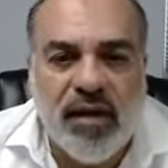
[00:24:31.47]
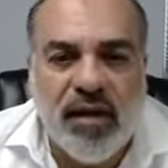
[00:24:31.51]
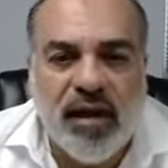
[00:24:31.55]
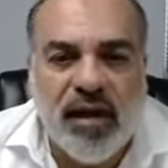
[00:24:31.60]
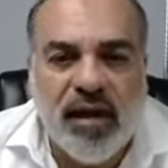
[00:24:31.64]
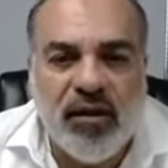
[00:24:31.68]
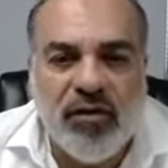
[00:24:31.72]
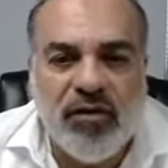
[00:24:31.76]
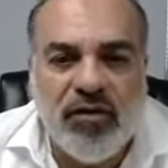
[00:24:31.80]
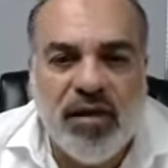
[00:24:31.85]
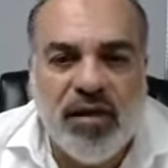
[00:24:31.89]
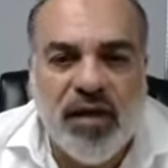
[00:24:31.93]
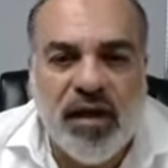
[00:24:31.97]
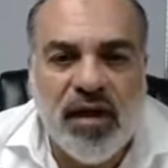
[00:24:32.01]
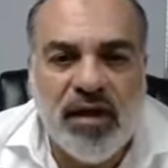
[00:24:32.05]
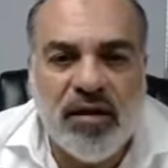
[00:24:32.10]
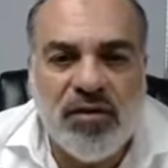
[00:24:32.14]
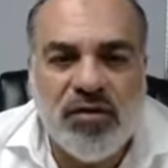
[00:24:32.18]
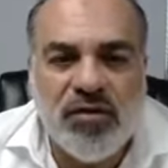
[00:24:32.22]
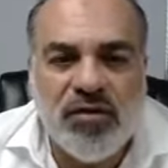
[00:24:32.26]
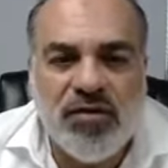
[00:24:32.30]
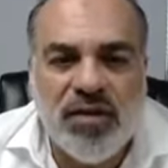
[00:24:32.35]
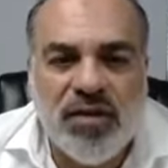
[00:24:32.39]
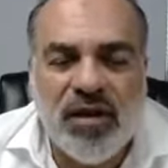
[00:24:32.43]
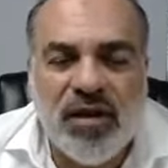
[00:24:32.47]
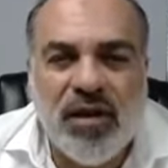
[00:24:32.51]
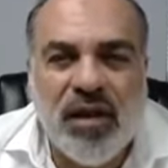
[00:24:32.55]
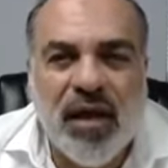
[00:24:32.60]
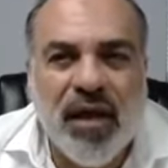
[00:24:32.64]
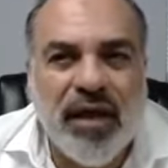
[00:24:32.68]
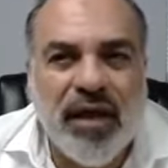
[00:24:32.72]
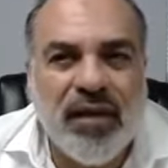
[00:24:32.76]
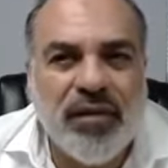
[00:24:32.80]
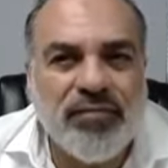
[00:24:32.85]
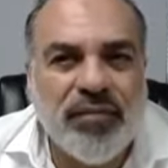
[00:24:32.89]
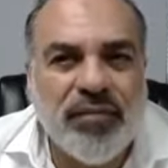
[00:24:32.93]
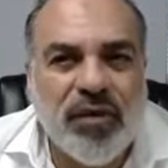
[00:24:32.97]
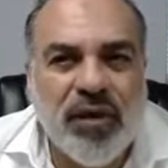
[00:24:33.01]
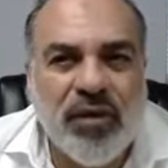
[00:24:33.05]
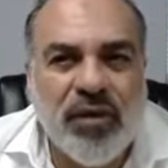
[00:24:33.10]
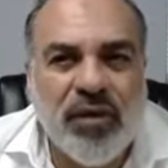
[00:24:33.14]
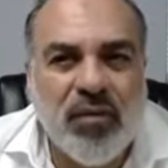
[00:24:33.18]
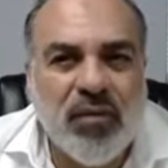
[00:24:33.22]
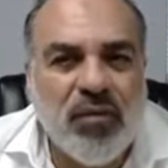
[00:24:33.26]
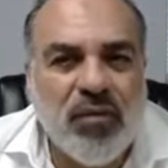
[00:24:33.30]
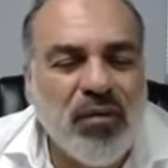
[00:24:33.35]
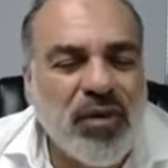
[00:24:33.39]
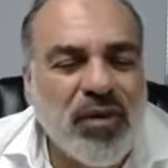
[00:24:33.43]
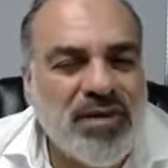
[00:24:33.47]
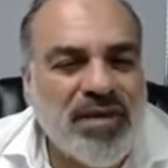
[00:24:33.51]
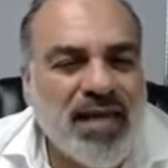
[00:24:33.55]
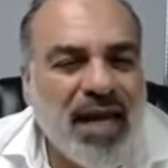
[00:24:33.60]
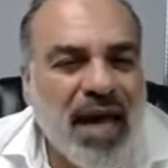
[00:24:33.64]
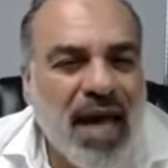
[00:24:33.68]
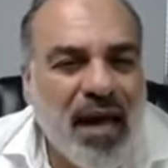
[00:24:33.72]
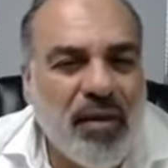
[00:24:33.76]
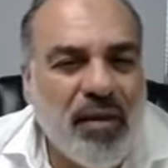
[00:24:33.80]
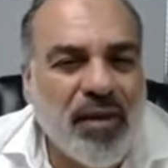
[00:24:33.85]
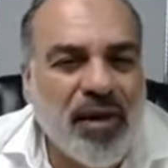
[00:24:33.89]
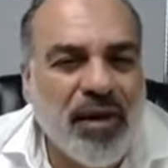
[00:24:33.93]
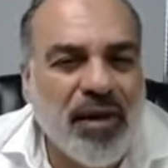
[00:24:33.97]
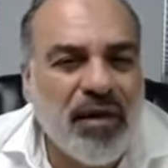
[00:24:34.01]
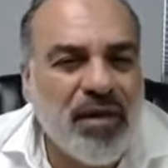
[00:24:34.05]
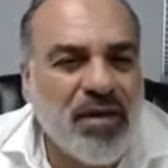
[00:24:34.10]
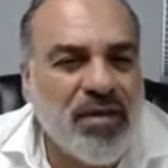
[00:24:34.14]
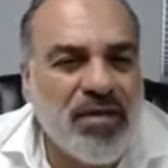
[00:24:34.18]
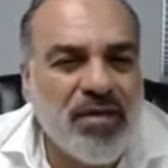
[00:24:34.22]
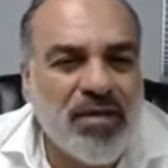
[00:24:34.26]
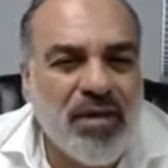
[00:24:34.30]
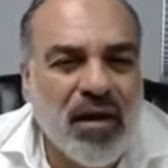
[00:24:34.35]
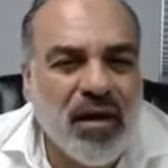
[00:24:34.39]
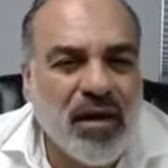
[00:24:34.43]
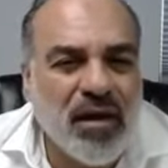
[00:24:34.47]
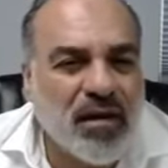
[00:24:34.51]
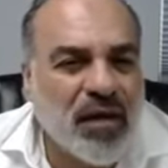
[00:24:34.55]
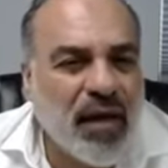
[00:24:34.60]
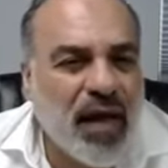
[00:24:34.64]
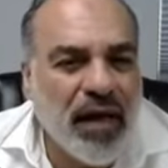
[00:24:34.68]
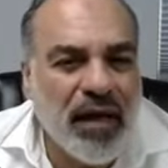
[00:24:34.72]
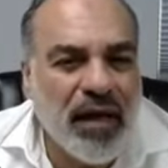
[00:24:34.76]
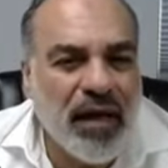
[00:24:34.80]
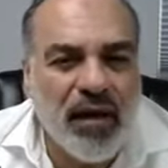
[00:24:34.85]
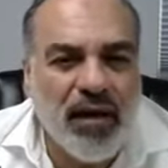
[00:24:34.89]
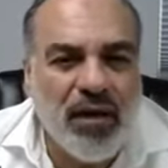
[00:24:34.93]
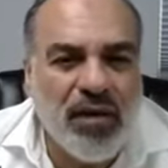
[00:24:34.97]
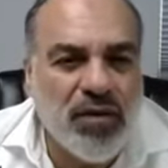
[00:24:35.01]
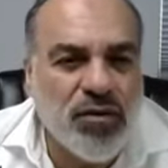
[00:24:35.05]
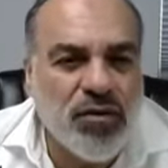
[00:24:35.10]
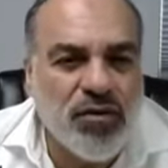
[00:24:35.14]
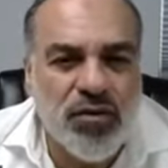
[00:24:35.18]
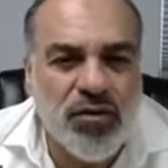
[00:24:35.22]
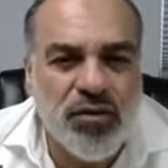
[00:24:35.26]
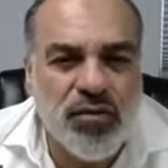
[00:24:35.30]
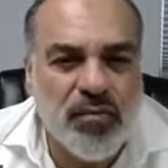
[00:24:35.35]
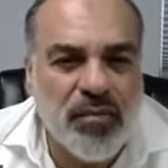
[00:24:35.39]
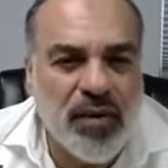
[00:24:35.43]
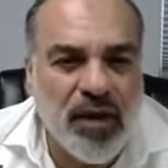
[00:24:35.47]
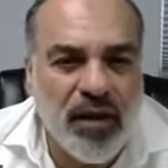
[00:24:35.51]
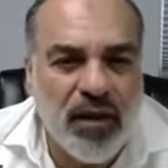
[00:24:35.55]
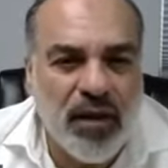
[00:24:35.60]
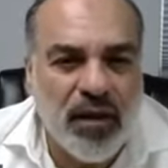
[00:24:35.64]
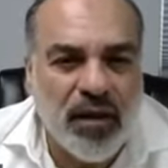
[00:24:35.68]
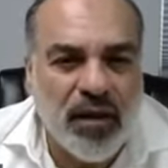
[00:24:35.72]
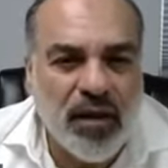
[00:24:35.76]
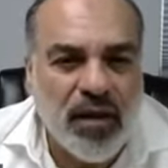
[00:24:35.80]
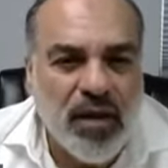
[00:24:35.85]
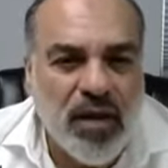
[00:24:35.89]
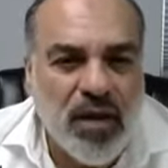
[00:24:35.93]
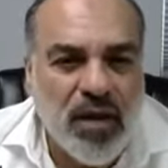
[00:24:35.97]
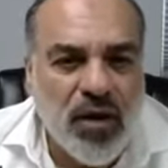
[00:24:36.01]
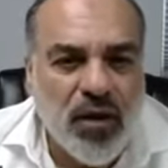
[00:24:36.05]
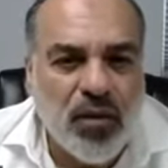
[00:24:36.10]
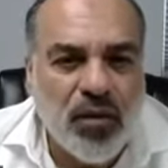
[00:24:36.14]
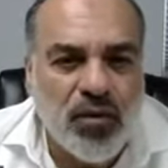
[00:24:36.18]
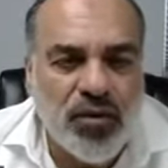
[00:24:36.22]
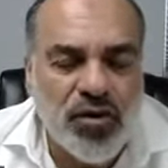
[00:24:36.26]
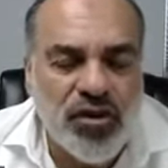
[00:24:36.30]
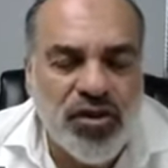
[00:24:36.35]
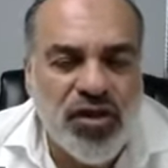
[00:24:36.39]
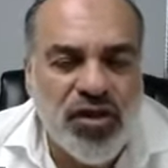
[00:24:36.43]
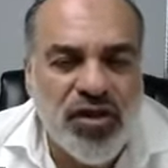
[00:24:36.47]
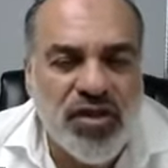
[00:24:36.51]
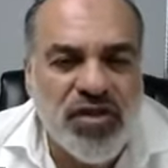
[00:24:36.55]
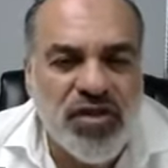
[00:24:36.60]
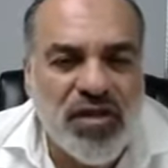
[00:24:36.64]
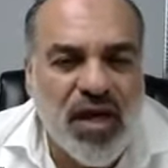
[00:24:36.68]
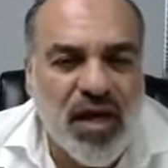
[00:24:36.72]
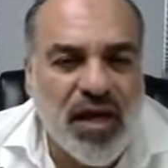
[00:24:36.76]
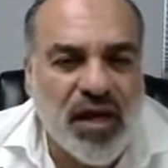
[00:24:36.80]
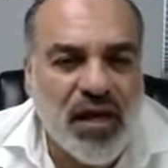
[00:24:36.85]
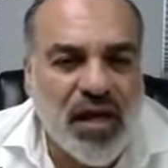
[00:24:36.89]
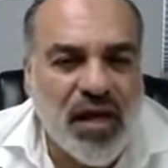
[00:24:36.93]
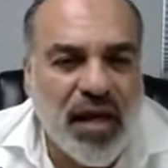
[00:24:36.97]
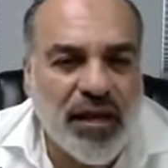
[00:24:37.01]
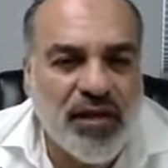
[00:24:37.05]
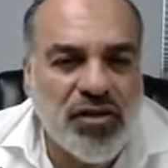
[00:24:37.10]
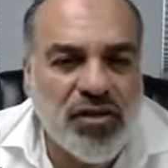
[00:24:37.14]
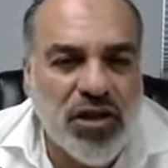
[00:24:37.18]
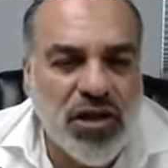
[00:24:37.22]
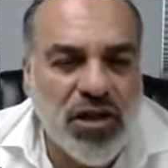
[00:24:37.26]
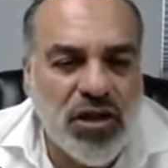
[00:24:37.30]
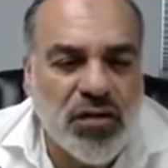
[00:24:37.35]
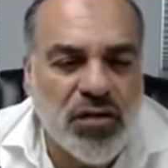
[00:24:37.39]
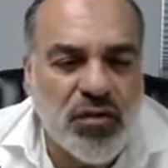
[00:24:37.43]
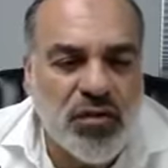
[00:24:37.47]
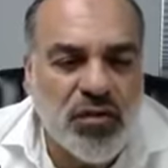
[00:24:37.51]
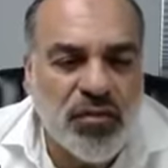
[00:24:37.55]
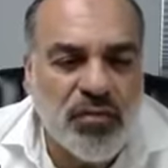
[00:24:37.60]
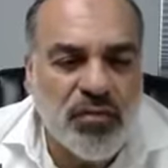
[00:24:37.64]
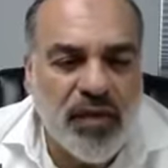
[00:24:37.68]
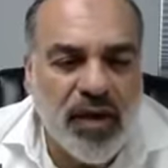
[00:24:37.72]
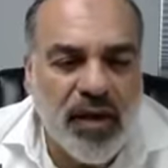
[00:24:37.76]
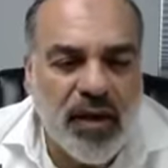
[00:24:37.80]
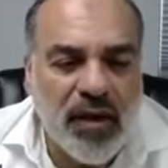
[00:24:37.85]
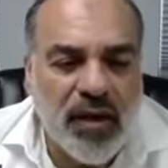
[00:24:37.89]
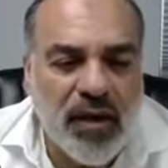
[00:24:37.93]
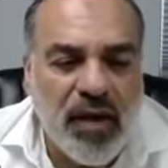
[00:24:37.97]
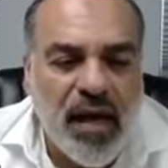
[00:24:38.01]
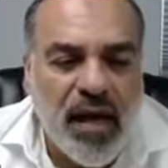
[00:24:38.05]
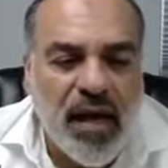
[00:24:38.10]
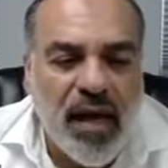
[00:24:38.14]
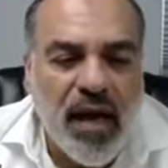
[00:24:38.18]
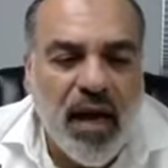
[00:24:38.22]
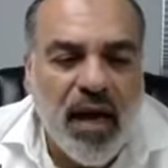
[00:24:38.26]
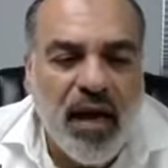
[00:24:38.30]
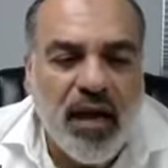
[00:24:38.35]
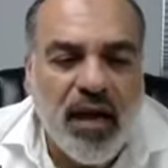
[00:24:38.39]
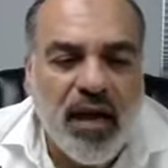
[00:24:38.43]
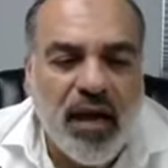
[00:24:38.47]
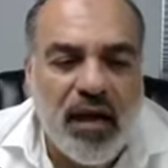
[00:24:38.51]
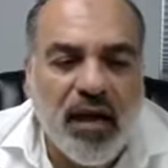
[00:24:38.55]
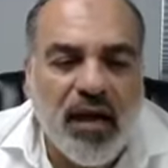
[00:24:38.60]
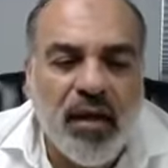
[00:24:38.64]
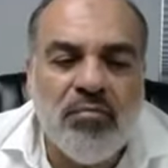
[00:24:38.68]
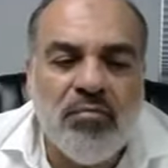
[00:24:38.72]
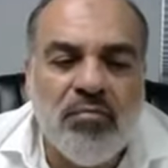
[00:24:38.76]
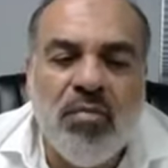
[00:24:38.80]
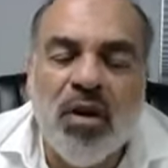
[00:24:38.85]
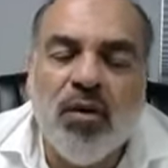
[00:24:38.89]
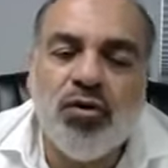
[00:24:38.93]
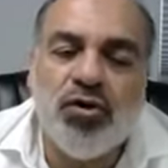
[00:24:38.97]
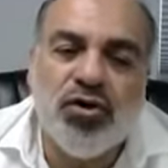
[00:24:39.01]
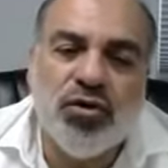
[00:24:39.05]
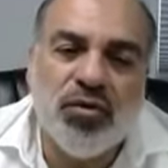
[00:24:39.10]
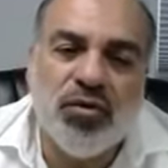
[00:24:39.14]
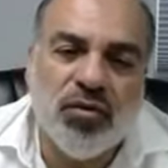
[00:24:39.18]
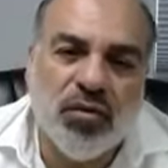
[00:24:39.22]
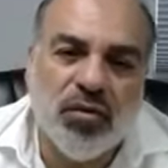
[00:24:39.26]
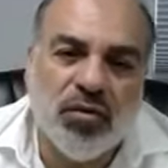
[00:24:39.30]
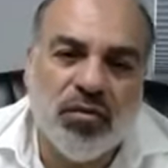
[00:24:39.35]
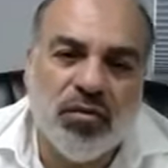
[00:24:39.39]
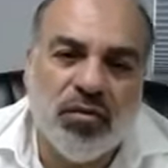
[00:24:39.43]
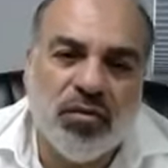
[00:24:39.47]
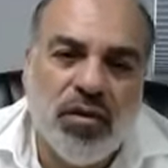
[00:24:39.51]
And you get to see like, you know, what's happening? He's not like he used to be, or she's not like she used to be. Emotional,